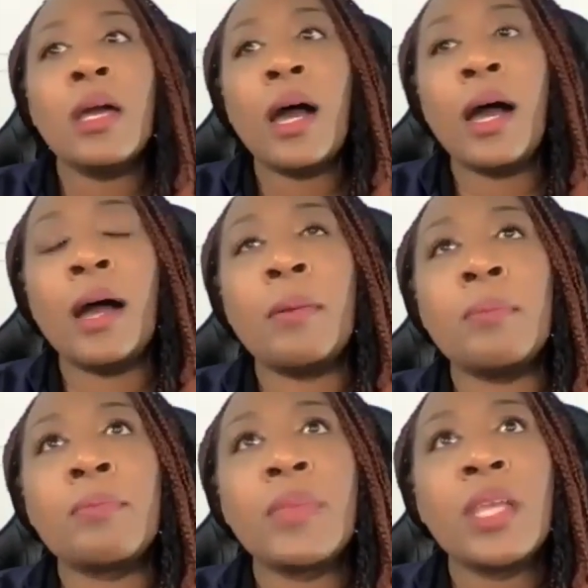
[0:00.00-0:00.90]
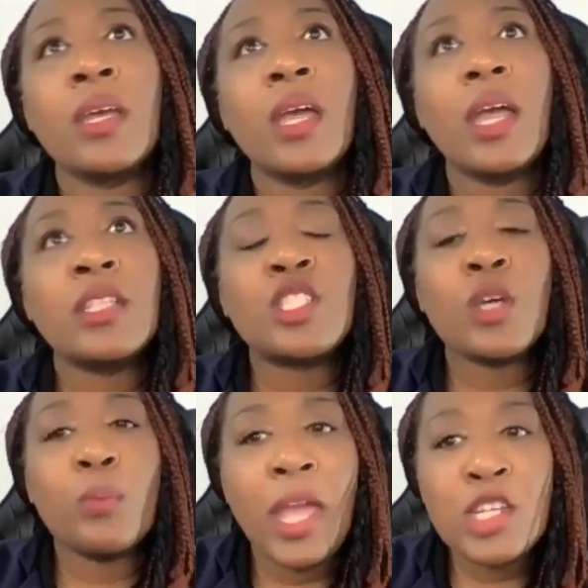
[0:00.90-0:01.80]
to
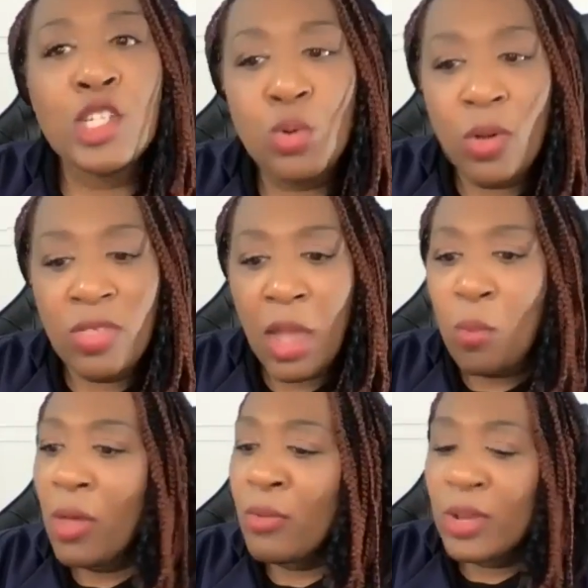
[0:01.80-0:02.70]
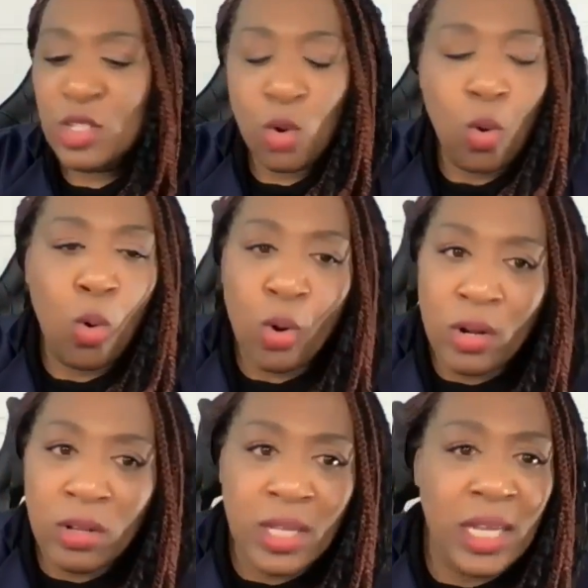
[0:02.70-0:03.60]
make sure that whether it's
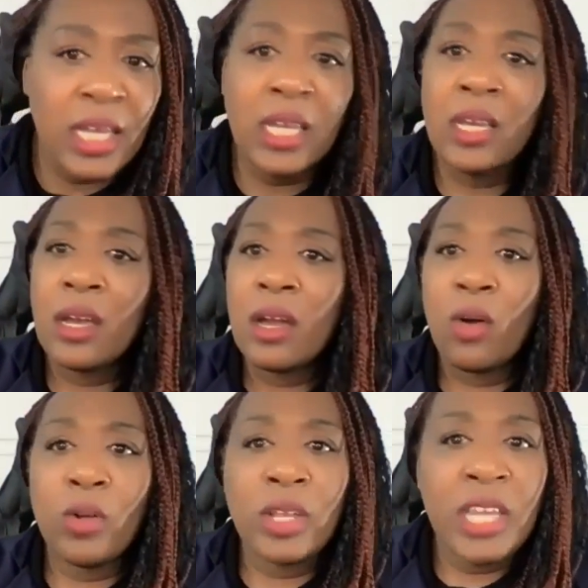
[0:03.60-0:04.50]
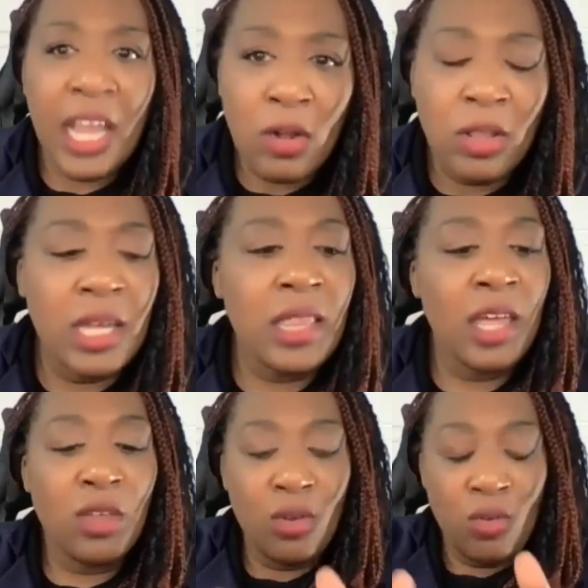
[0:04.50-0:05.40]
quarterly, yearly,
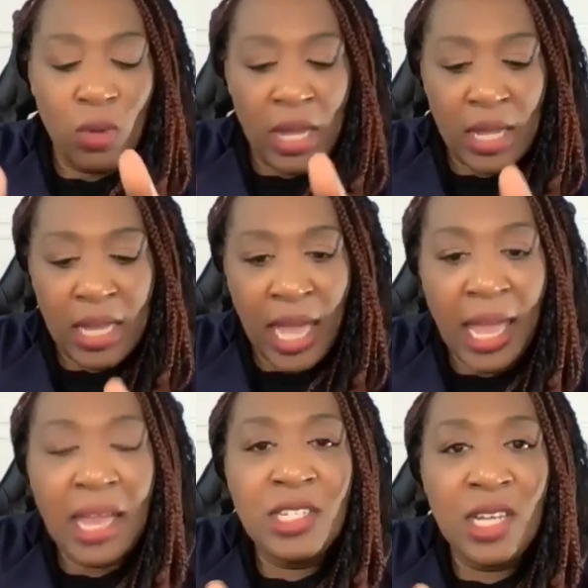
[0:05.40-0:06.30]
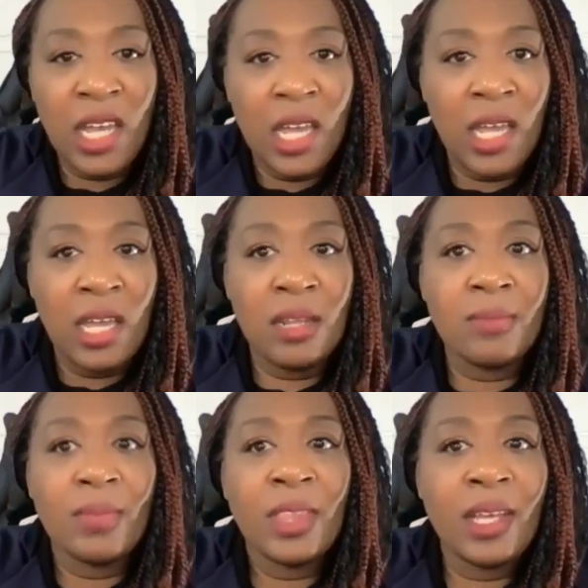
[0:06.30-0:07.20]
that you engage in
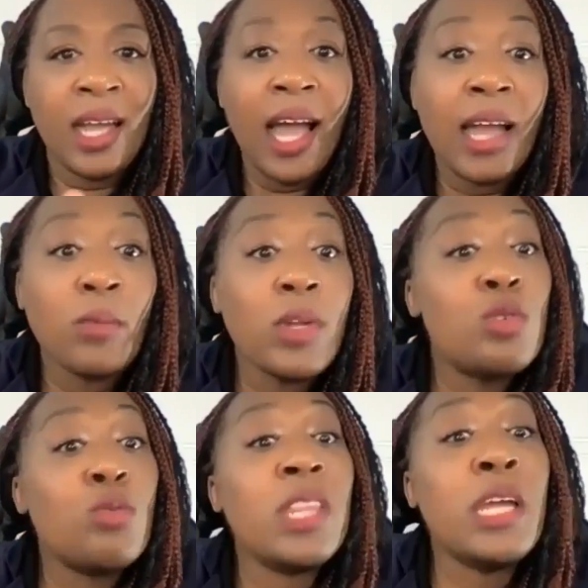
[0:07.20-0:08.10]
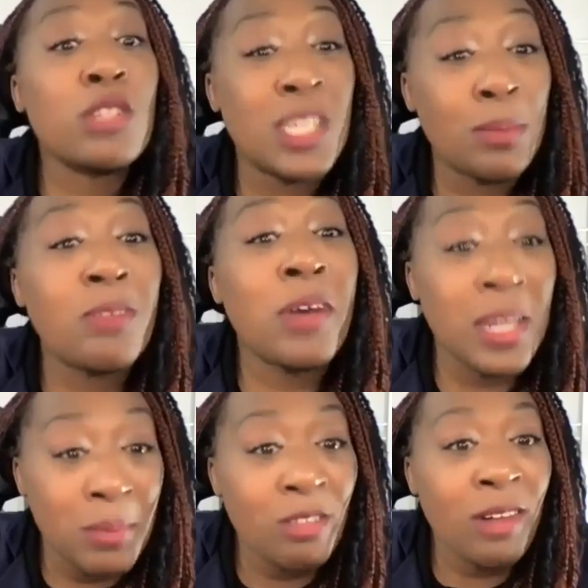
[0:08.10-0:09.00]
we do leadership
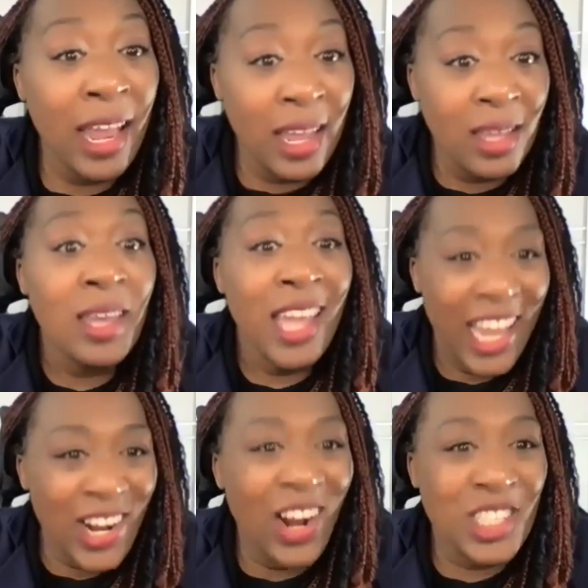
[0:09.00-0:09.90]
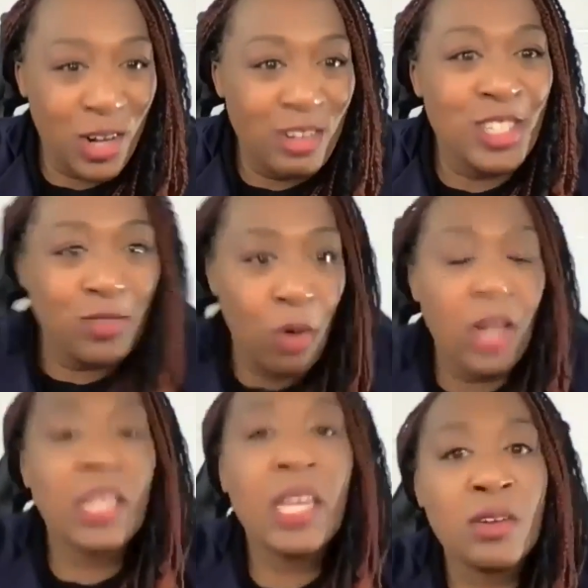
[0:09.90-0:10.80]
development, right? In our churches for our
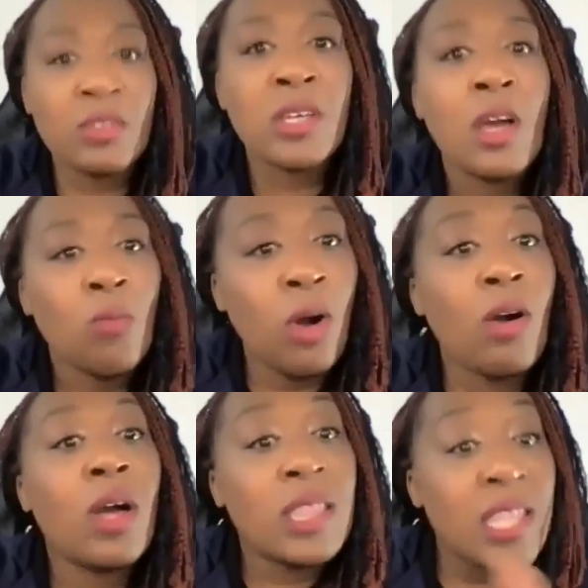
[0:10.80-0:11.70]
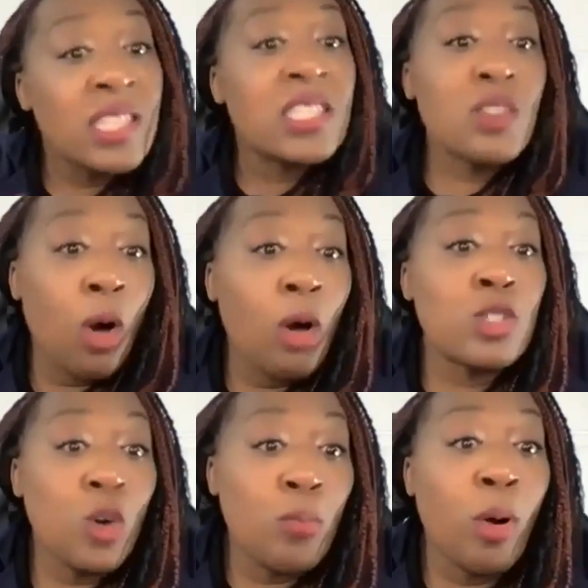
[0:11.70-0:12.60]
leaders. Well, this is
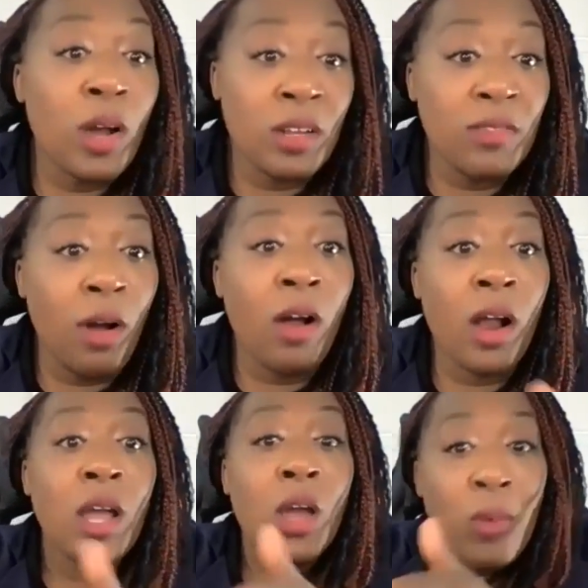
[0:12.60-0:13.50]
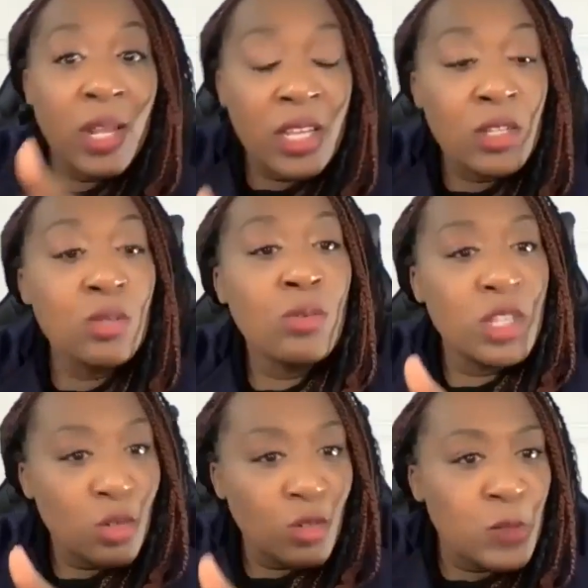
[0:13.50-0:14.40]
also part of we need to do
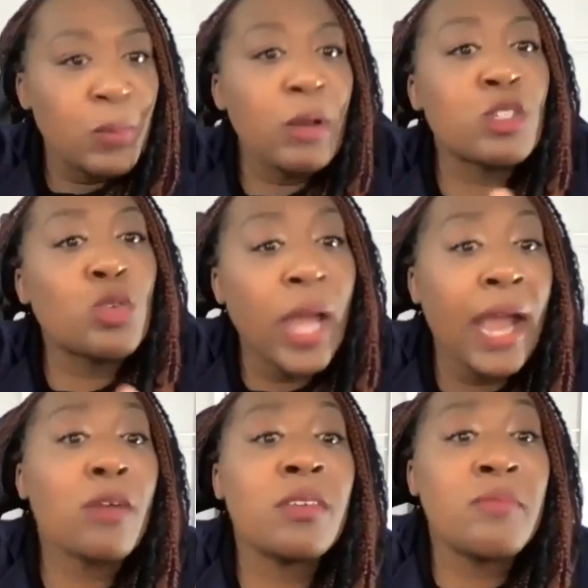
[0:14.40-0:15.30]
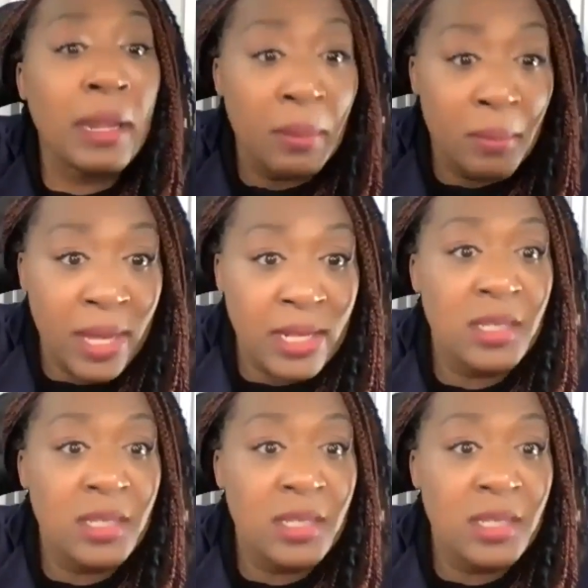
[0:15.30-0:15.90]
this sort of spiritual care development